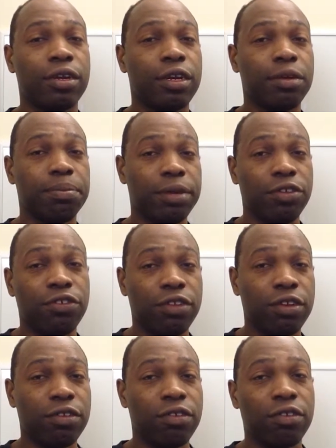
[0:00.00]

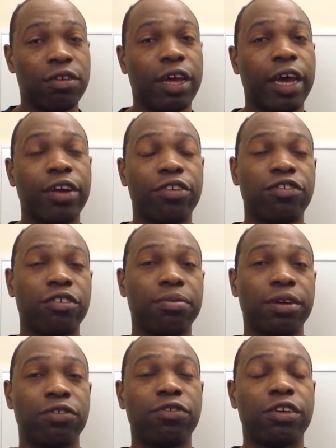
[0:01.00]
dimensions, higher
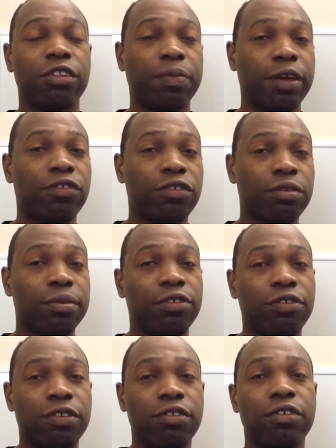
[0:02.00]
geometric spatial
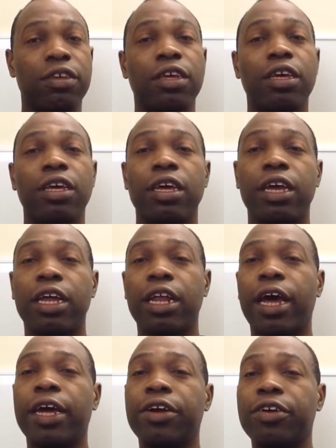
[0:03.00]
dimensions, and
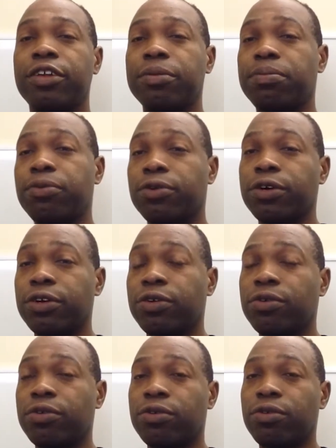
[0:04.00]
higher
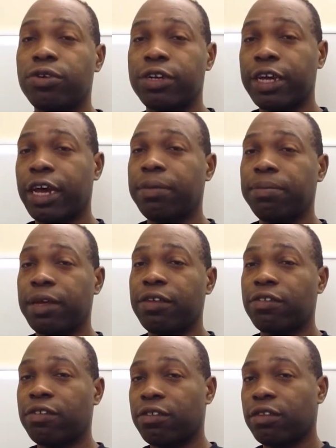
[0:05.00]
temporal or
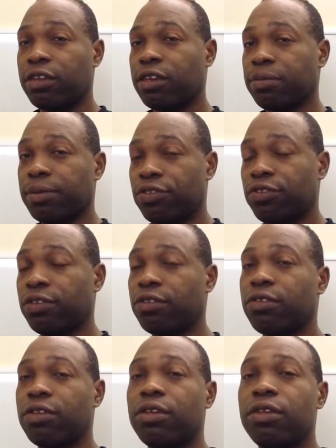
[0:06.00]
time-based
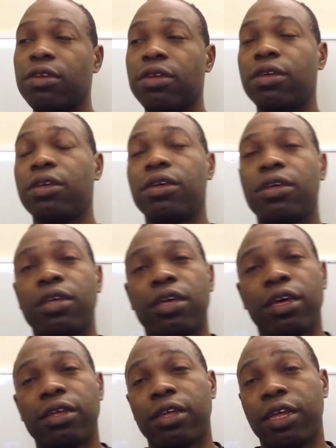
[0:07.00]
dimensions.
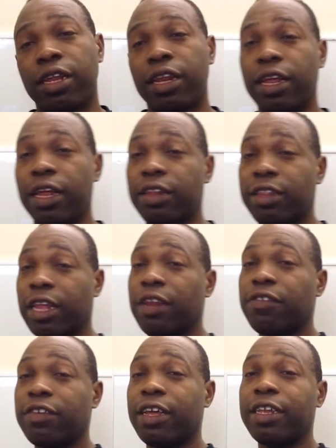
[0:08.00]
And instead of
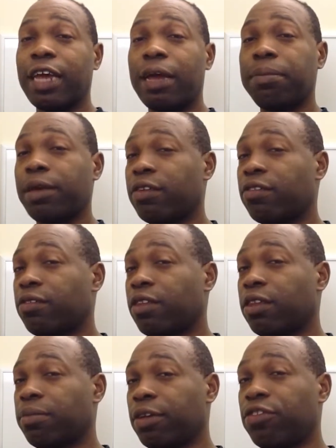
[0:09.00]
saying time-based
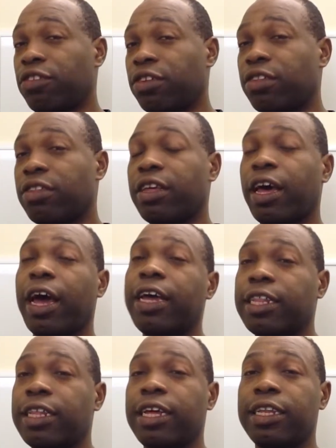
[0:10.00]
dimensions, I
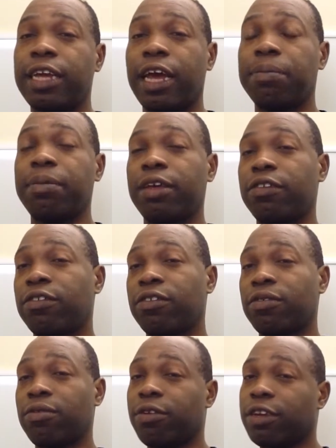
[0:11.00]
say time-based
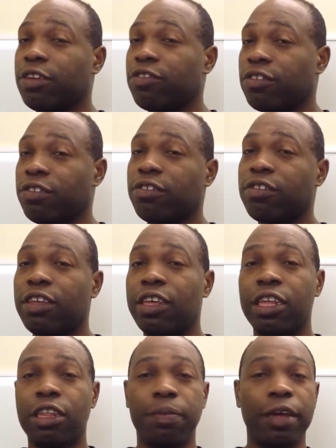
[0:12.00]
retentions.
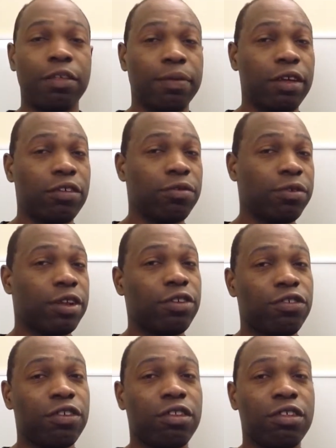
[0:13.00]
Space-based
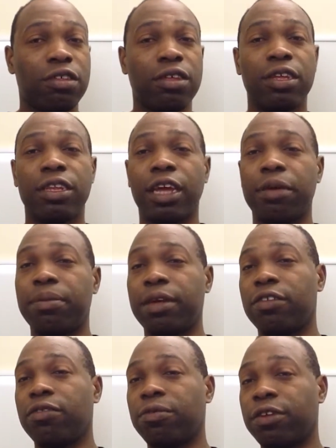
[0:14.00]
retentions,
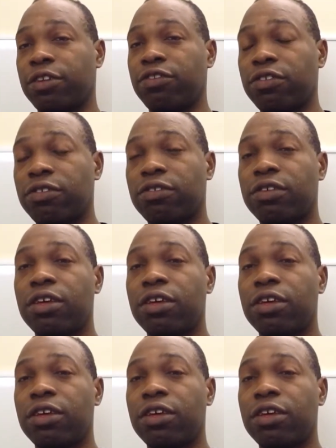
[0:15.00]
time-based retentions.